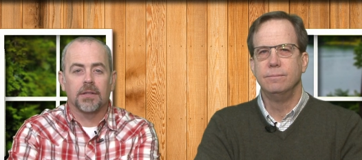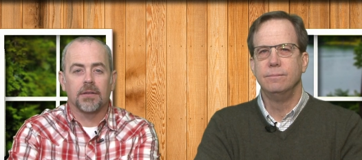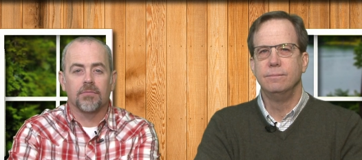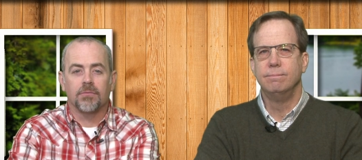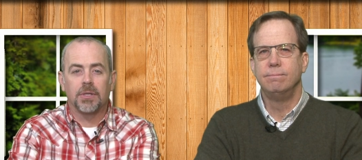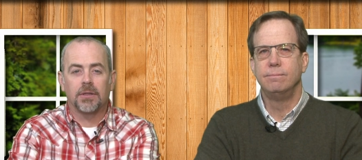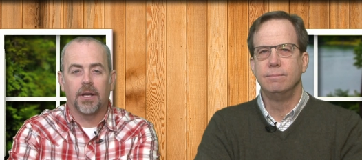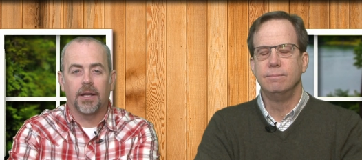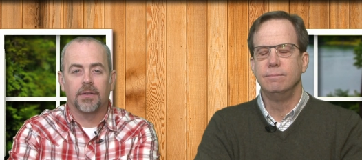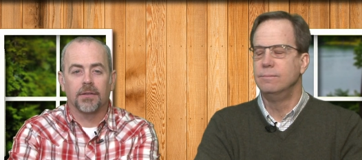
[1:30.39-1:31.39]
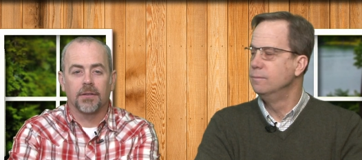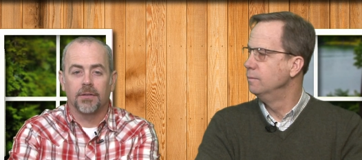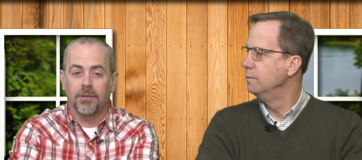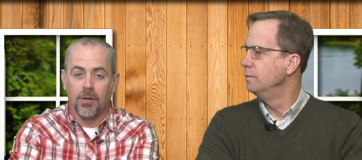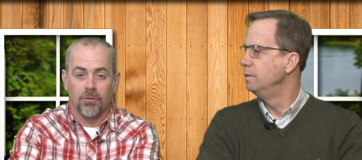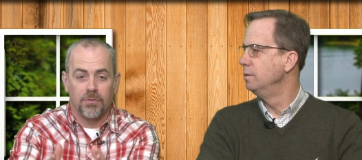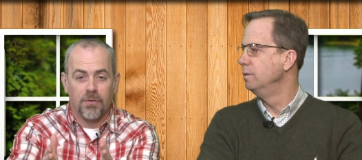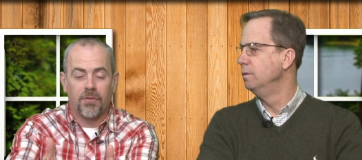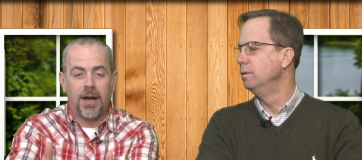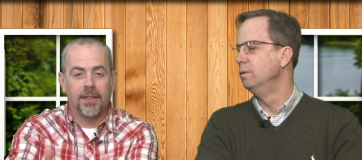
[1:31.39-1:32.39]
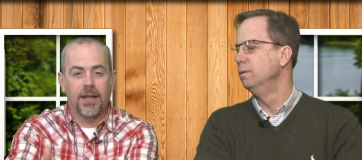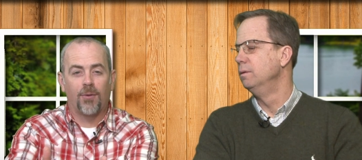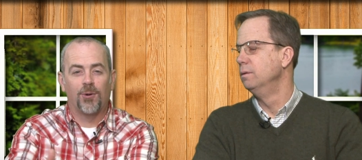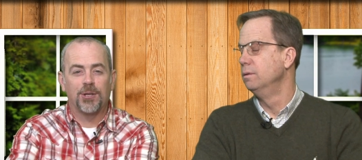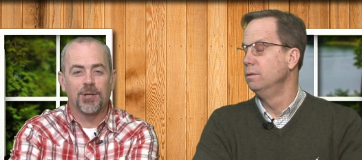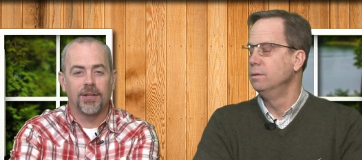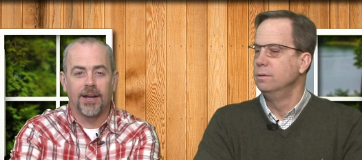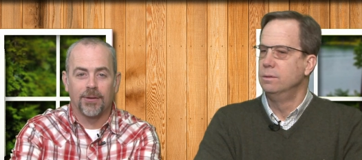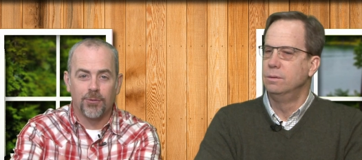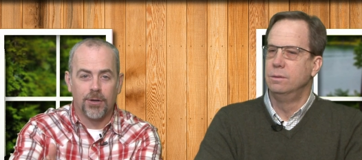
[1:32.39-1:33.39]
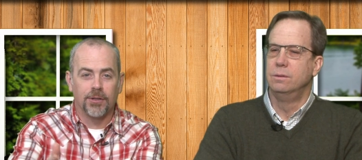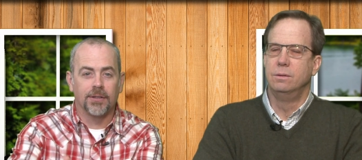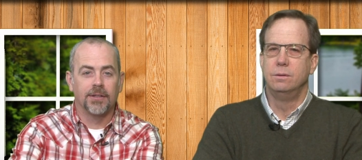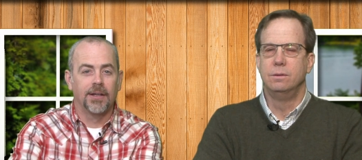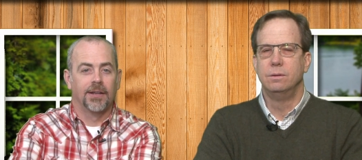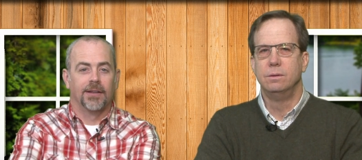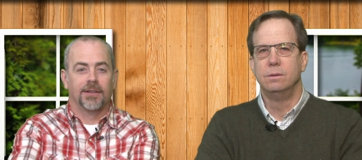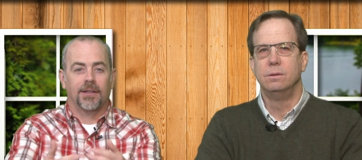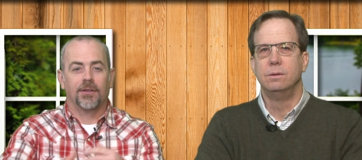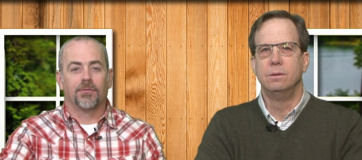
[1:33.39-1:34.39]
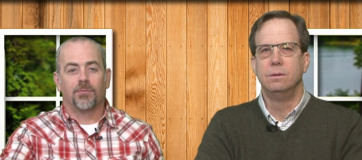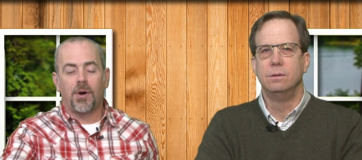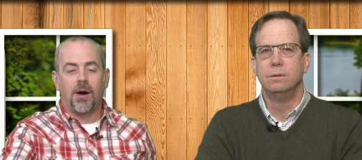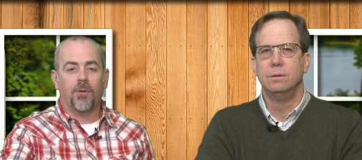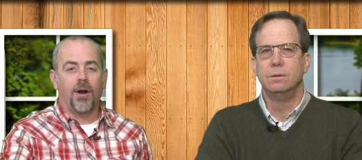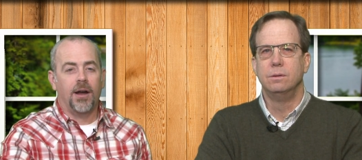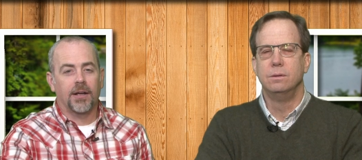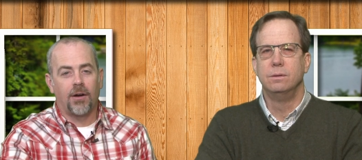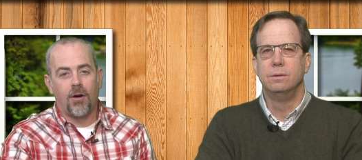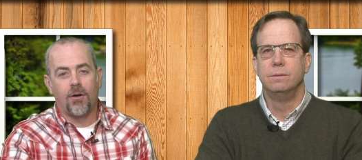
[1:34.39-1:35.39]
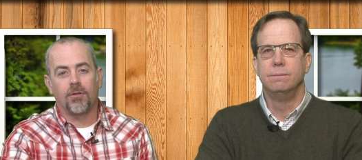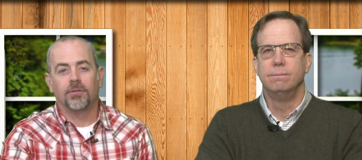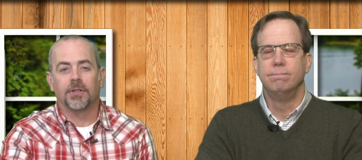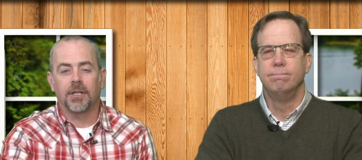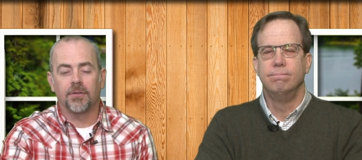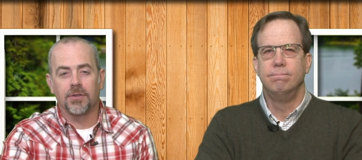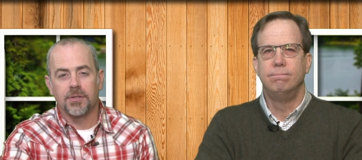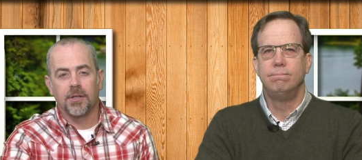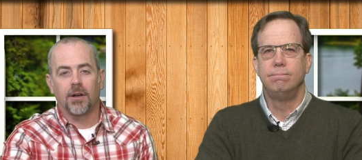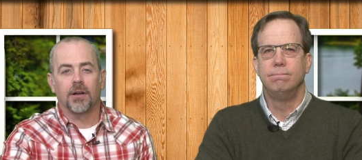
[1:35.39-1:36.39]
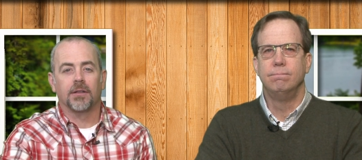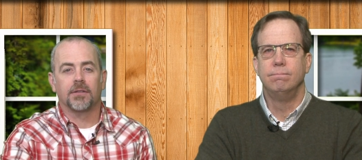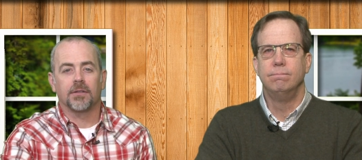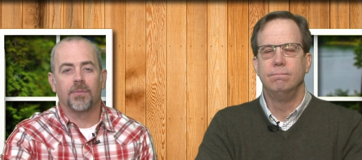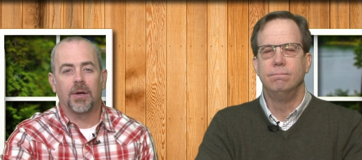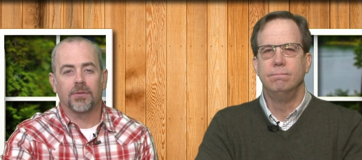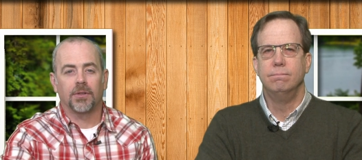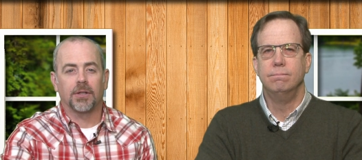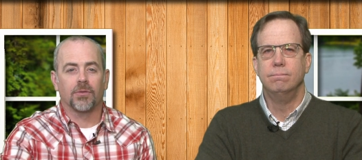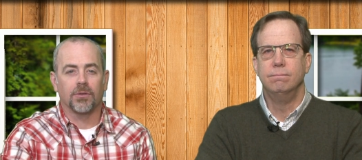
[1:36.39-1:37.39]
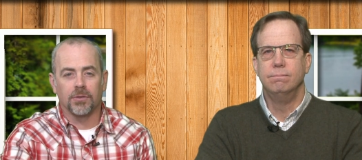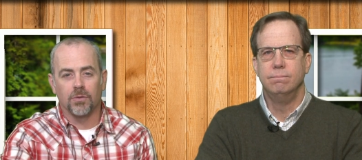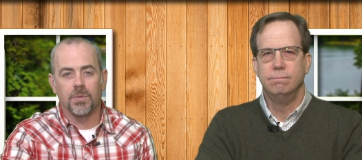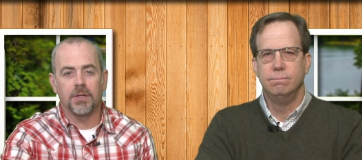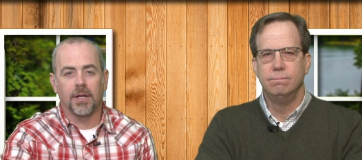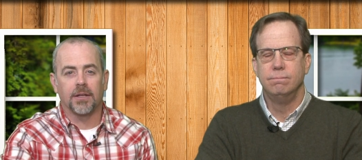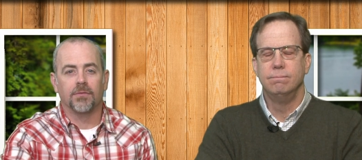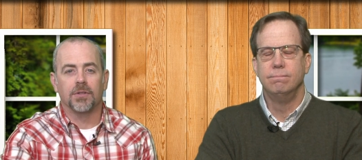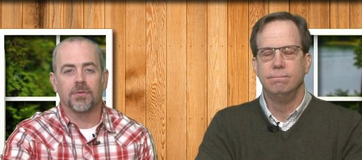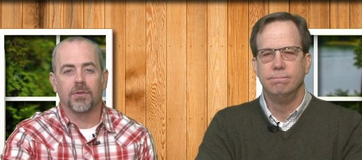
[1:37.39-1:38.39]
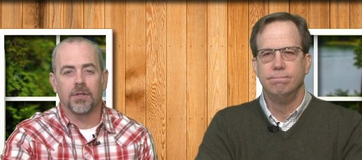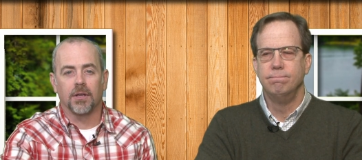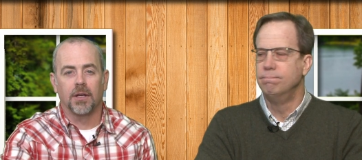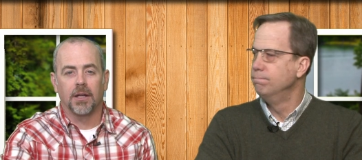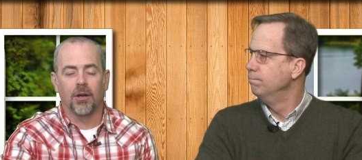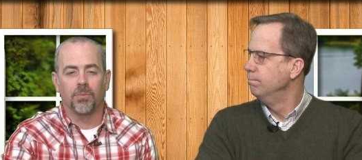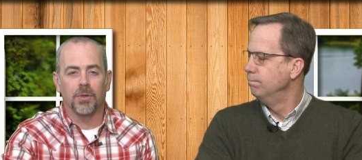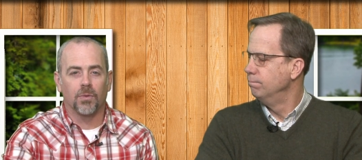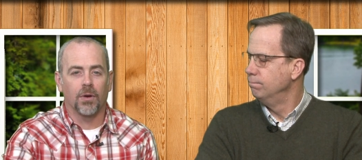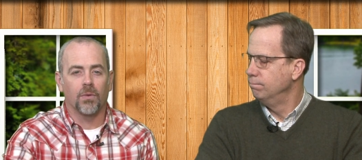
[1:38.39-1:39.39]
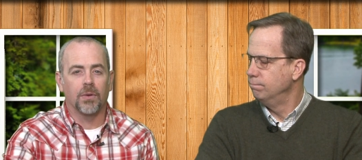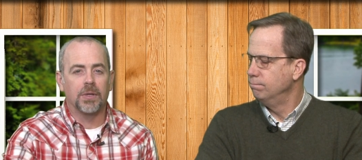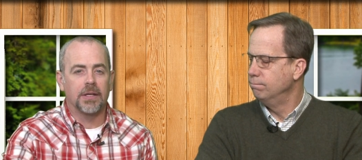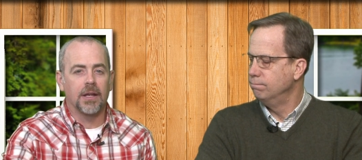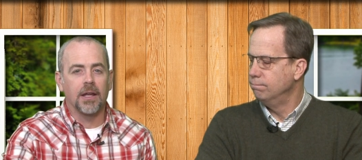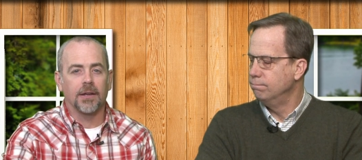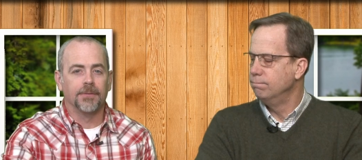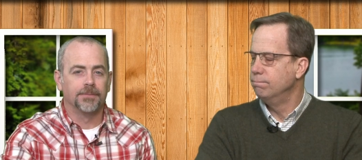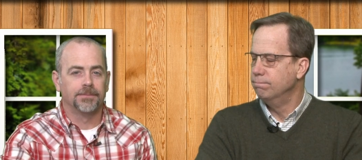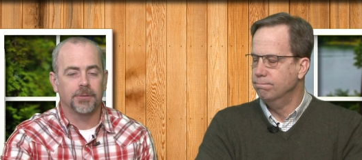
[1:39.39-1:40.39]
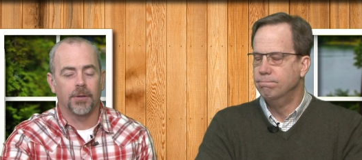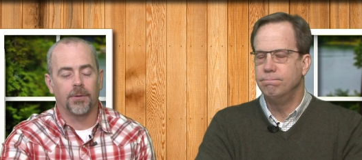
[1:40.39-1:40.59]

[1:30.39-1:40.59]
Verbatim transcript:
Speaker 1: and be glad to you know if you find that one you like well then give Bob or I a call any of us there at uh, Mountain Lake Realty we'll be glad to visit with you and help you in whatever way we can so